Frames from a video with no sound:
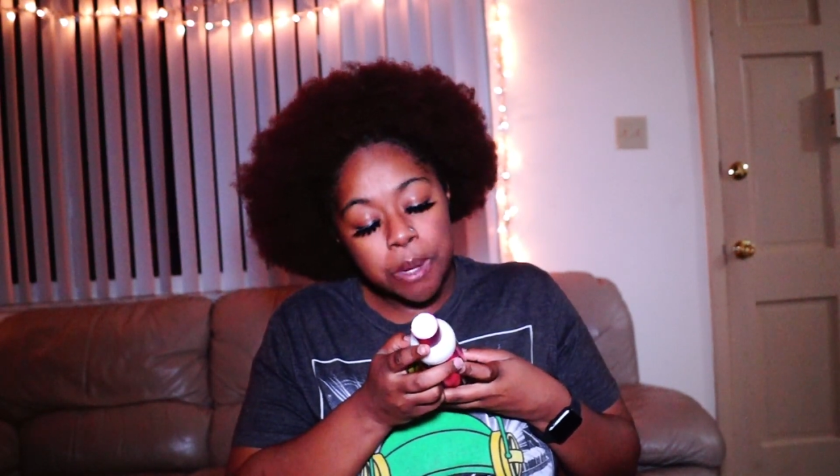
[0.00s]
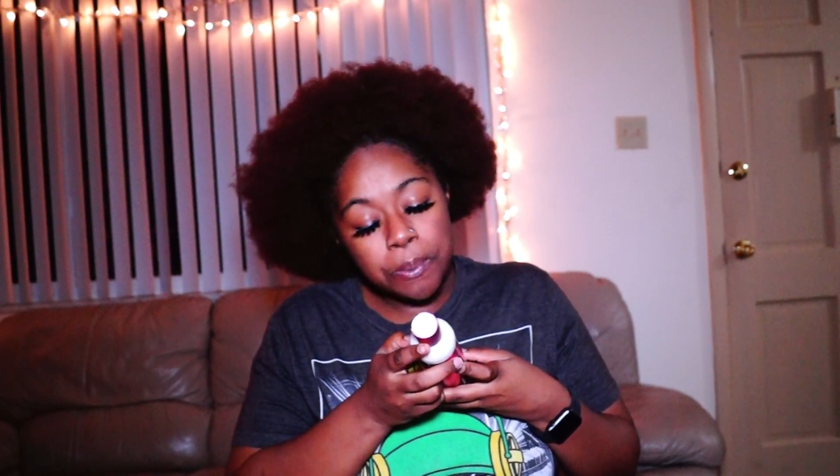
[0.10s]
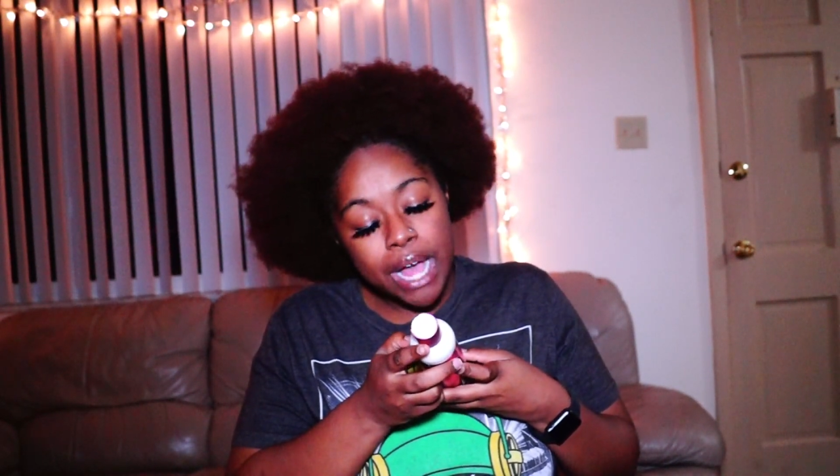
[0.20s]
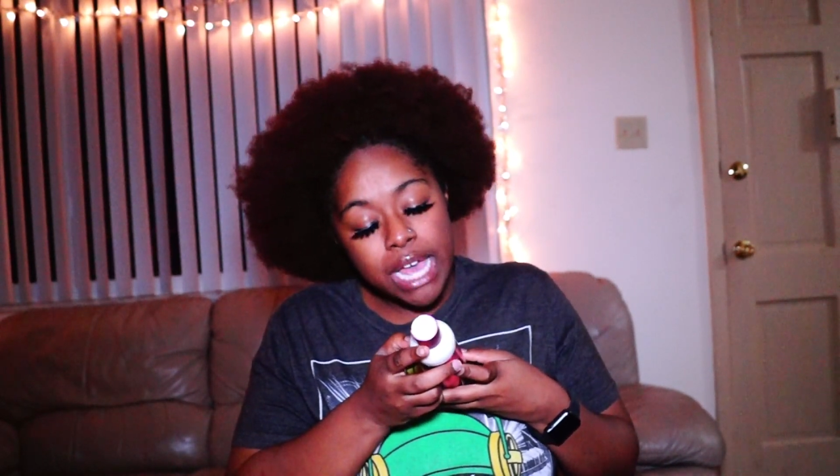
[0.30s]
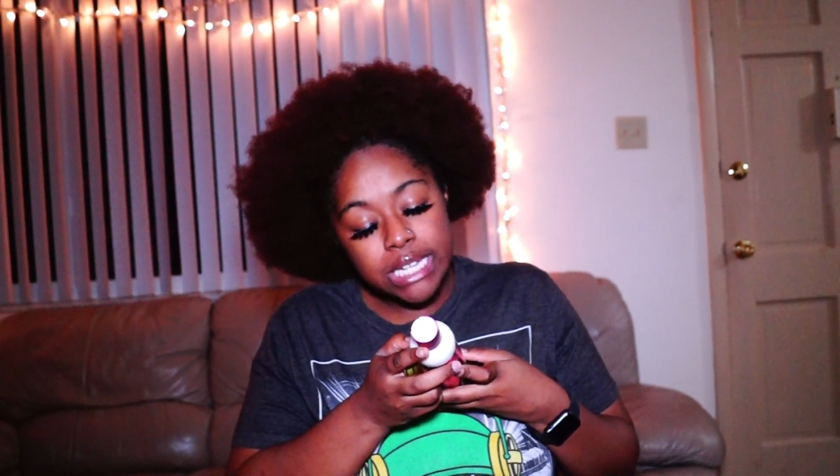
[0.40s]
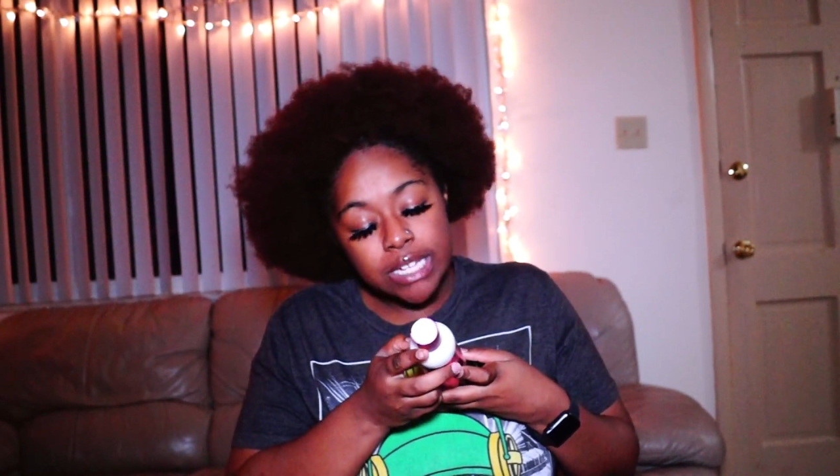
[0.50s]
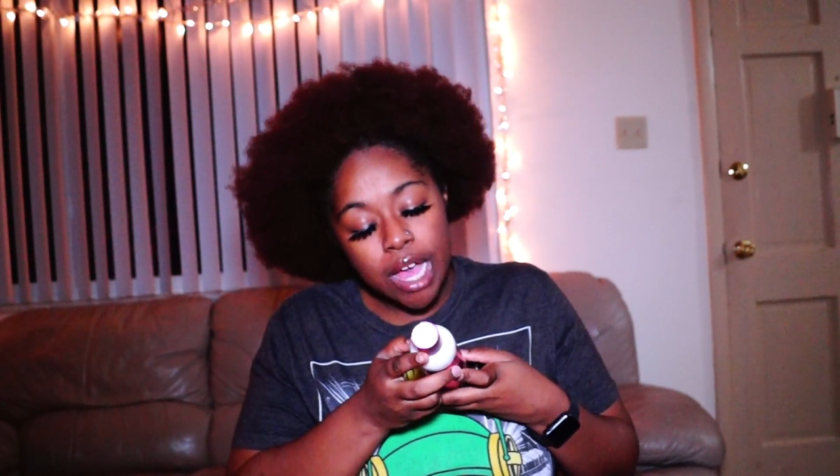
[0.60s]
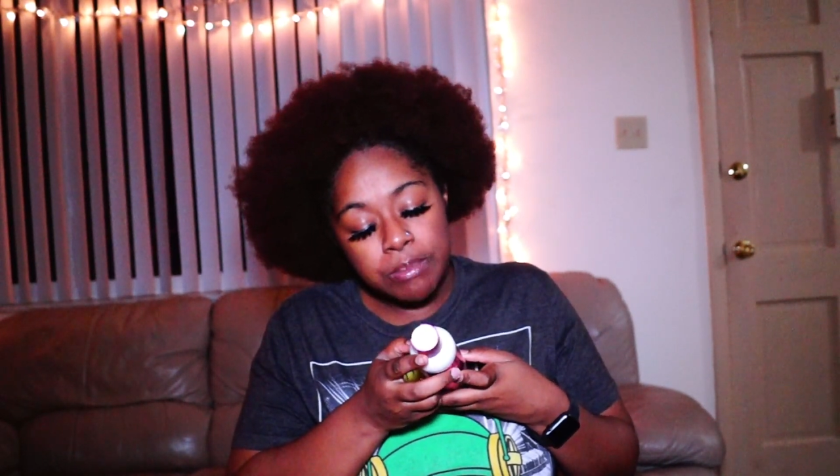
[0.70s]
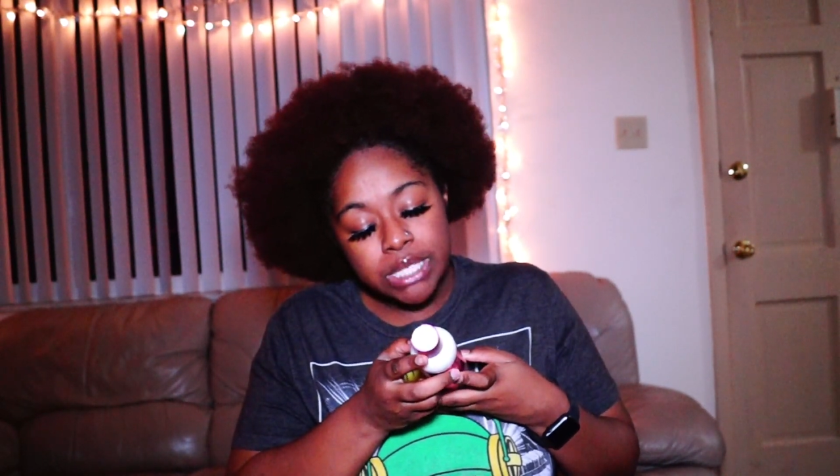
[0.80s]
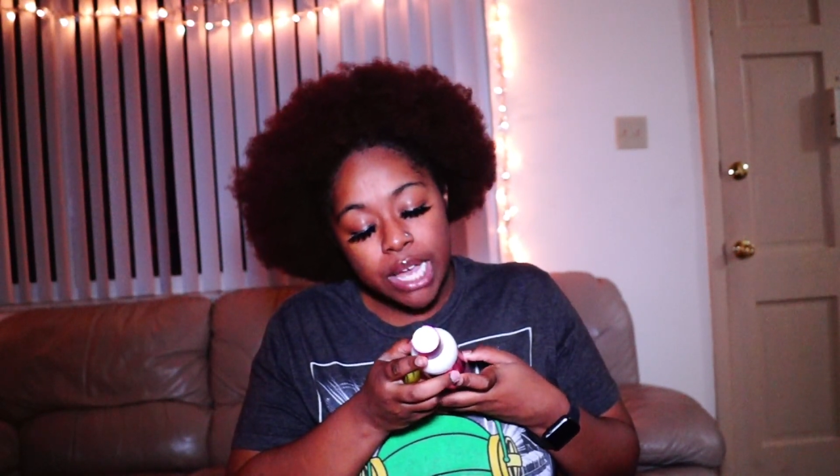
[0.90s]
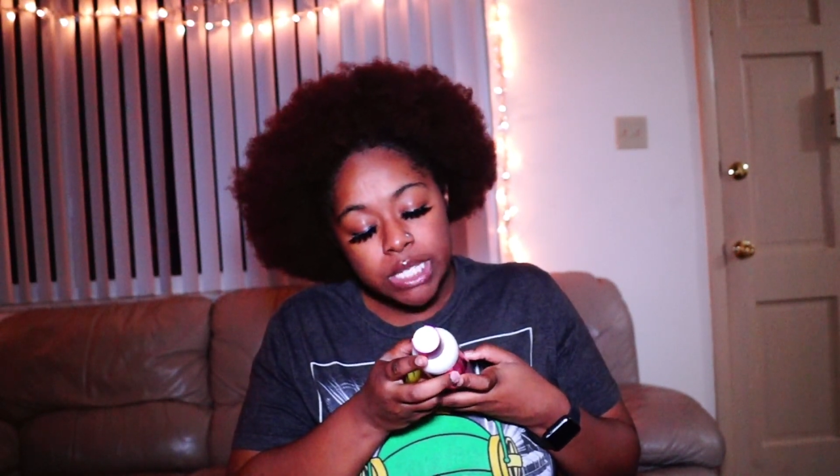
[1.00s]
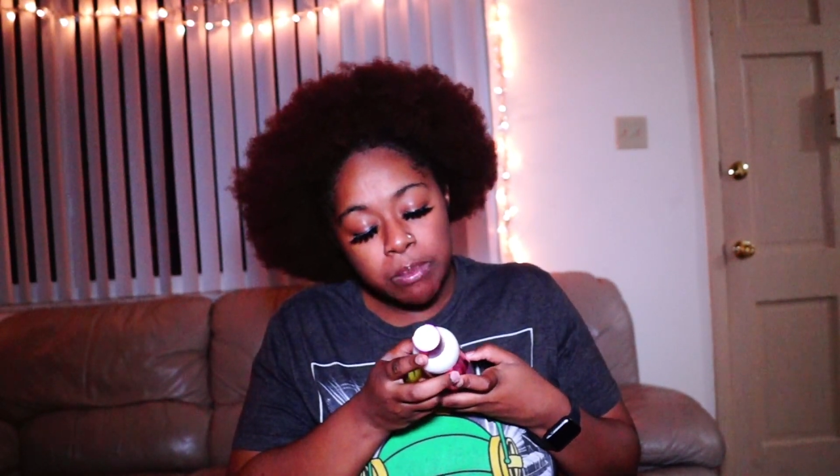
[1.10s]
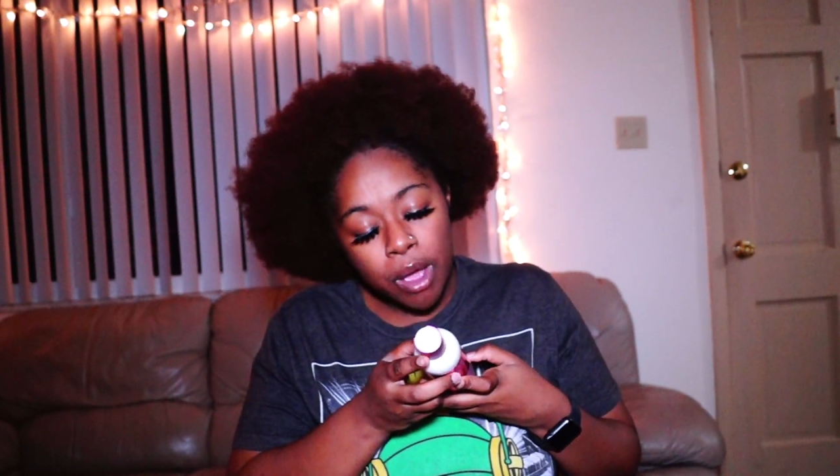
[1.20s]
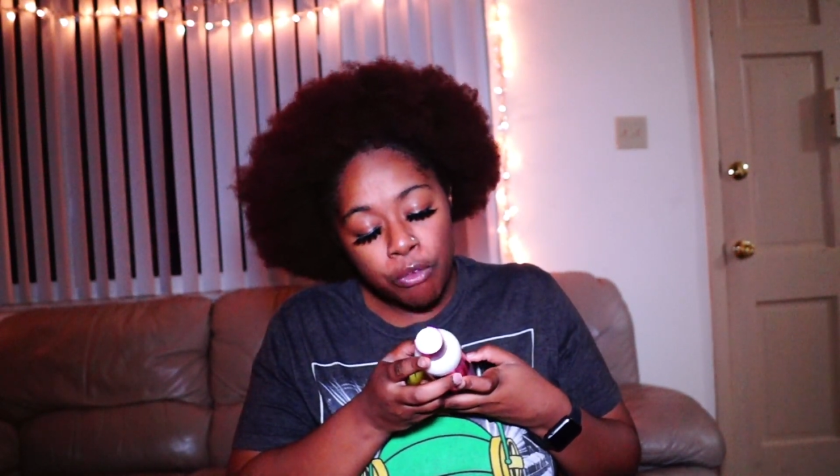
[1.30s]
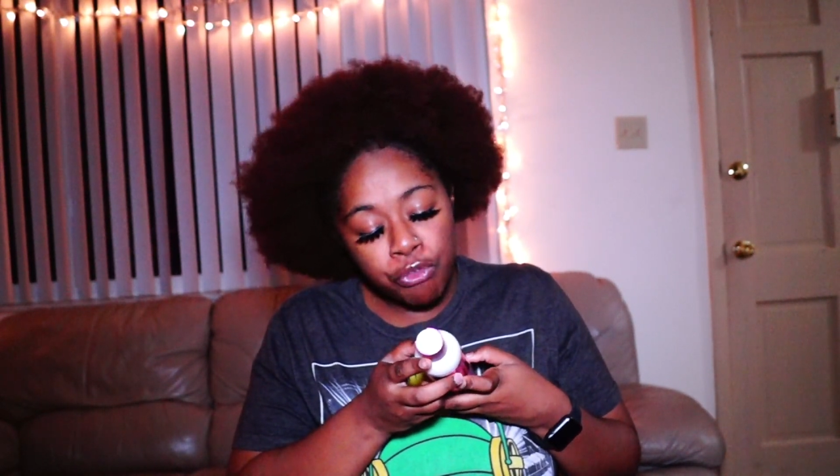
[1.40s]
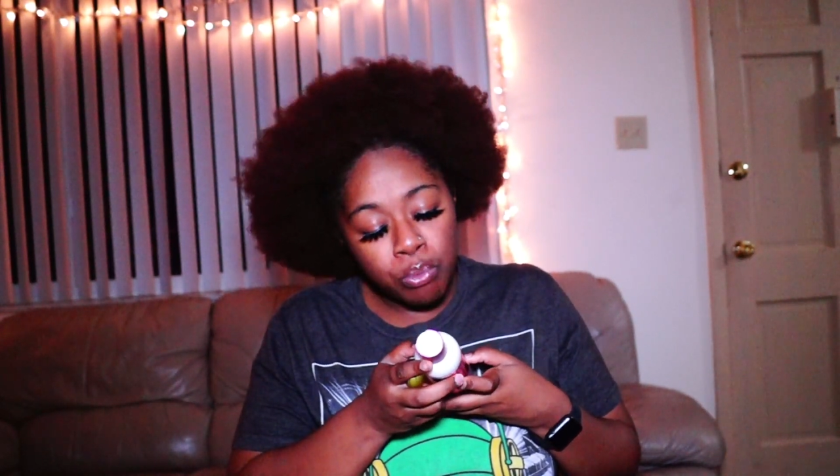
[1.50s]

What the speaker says: Apply a dime-sized amount